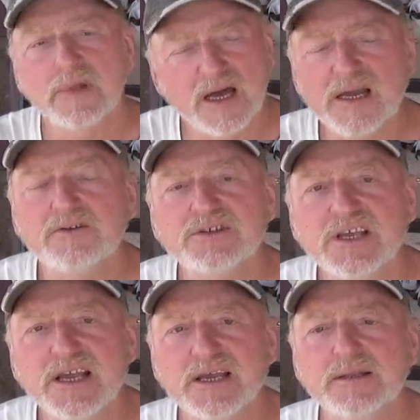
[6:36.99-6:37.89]
I
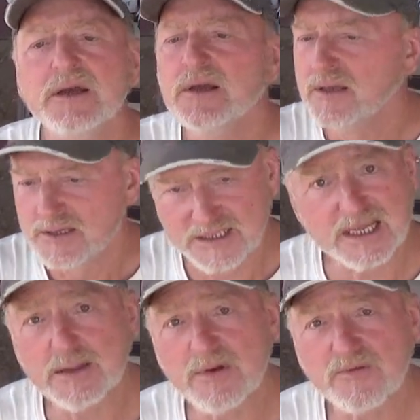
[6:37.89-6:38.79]
understand.
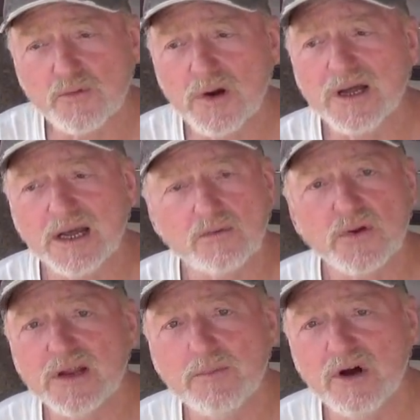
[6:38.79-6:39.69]
Send them if you want. I'll
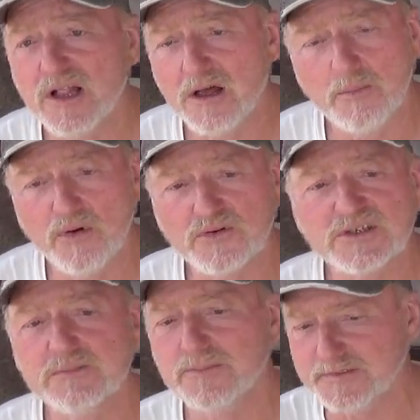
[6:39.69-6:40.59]
read them all. I'll post
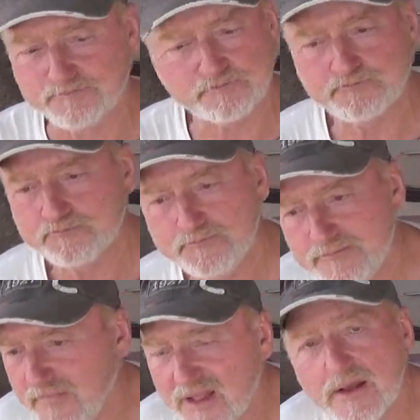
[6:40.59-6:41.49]
them. But
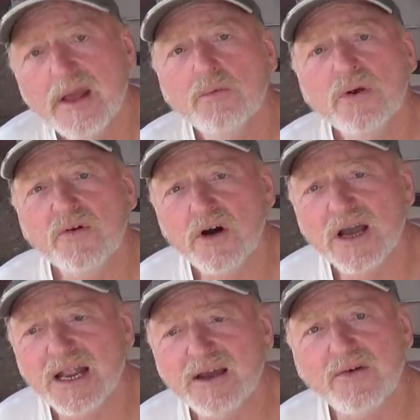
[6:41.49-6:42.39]
we've all
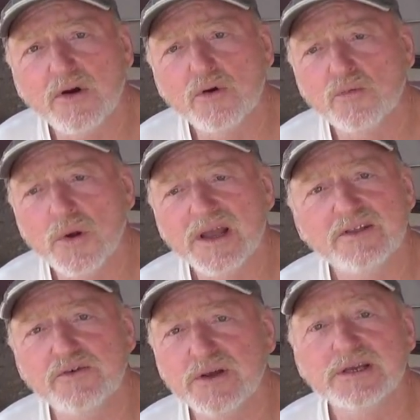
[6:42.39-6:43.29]
got to have our own way of
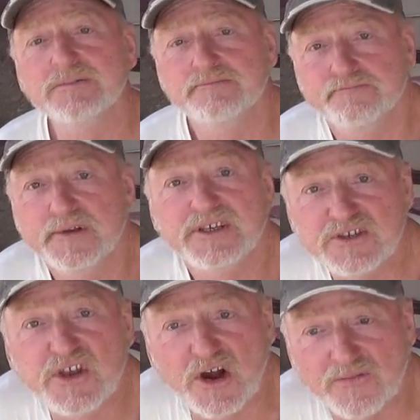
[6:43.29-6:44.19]
doing
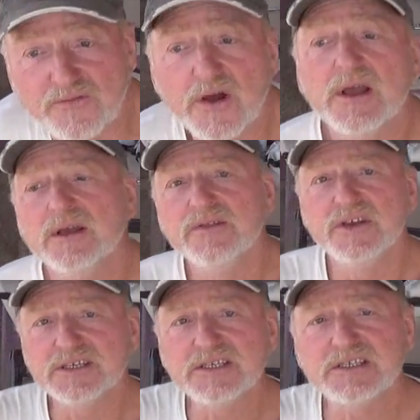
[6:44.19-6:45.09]
stuff.
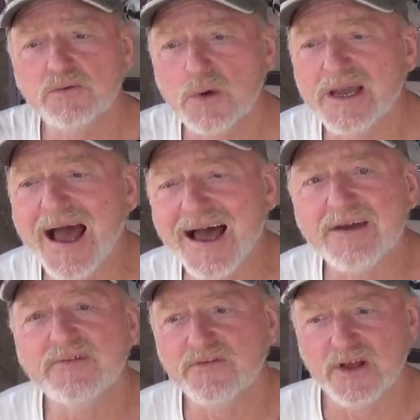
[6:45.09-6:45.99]
This is the way
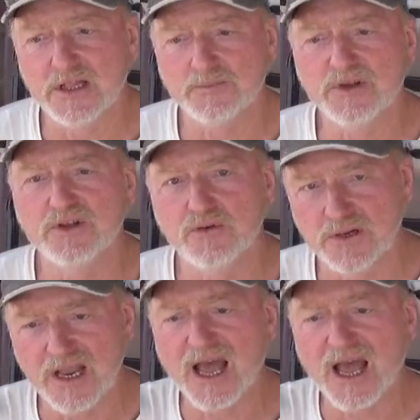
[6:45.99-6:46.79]
I've developed to do it.